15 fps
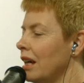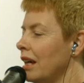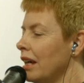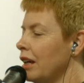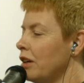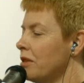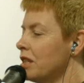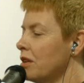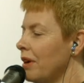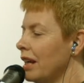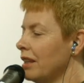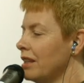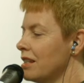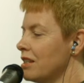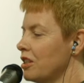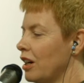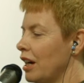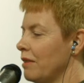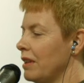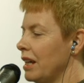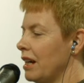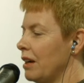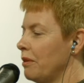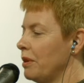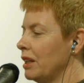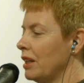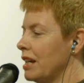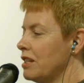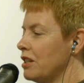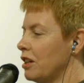It was around this time that I
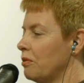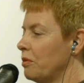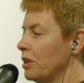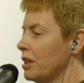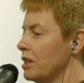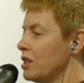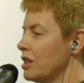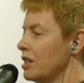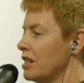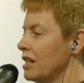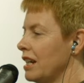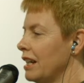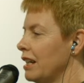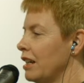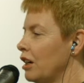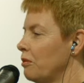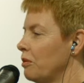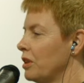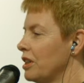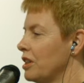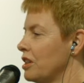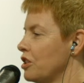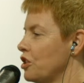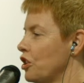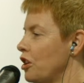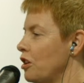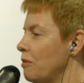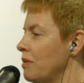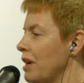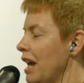realised I wanted to study, I wanted a
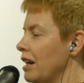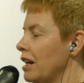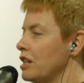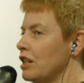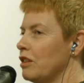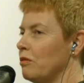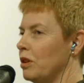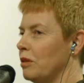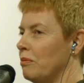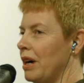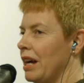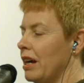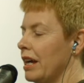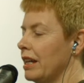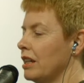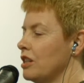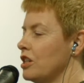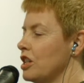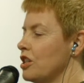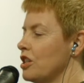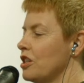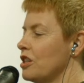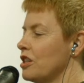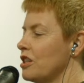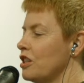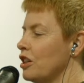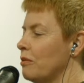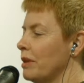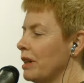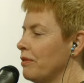job, and I didn't want my eye condition to
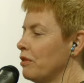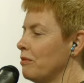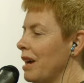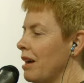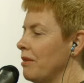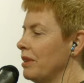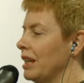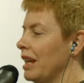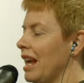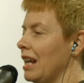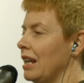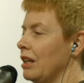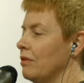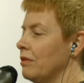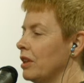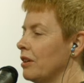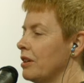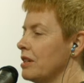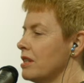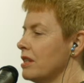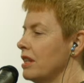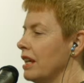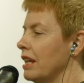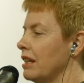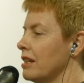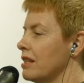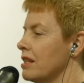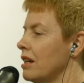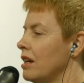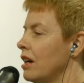stop me from having any of those
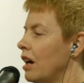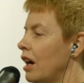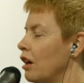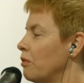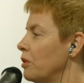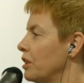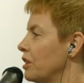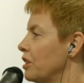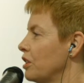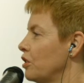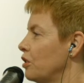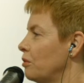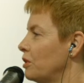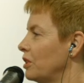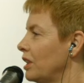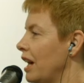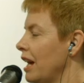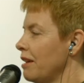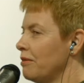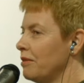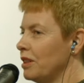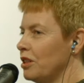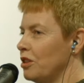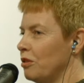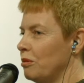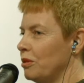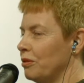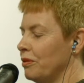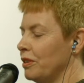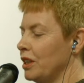things. I wanted a normal life and a
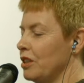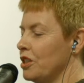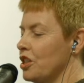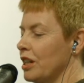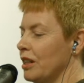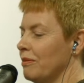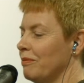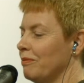normal future.